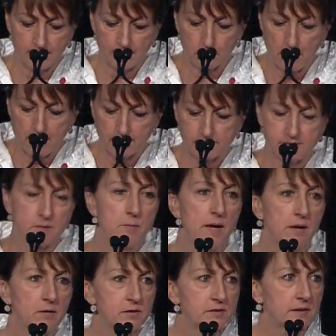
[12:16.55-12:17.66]
and
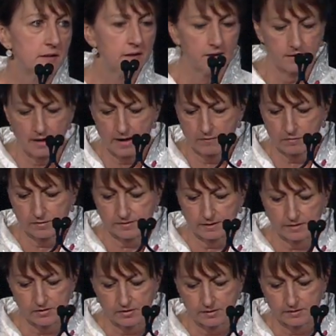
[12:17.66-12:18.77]
policymakers in key
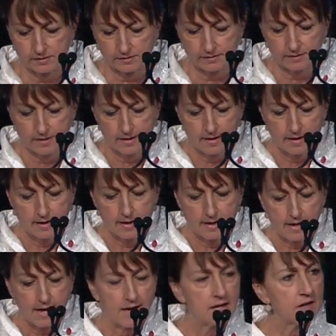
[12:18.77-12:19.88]
conversations.
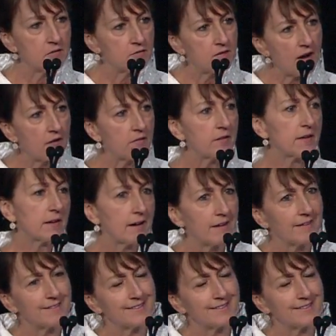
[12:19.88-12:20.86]
And involving,